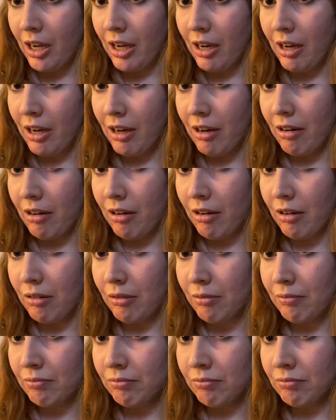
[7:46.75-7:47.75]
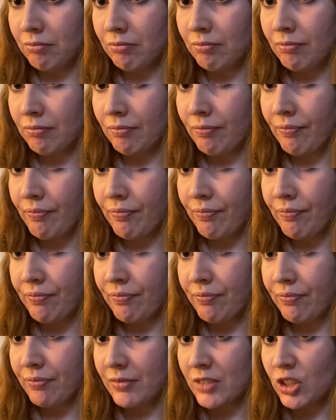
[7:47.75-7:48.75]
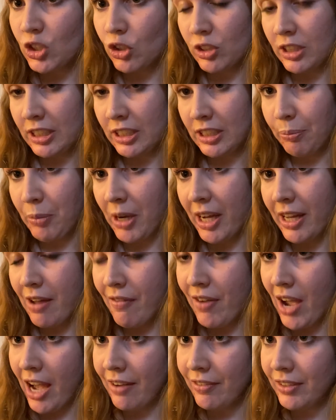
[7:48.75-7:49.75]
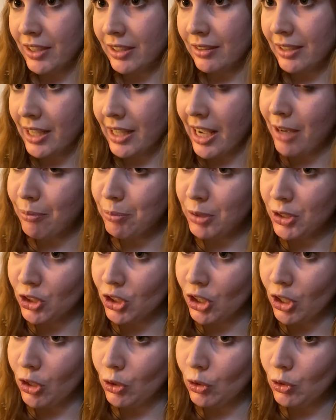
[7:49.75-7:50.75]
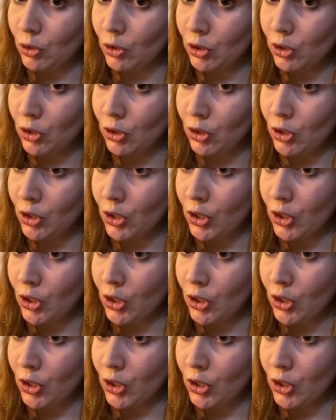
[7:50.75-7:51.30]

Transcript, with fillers: Um, so despite of having episodes,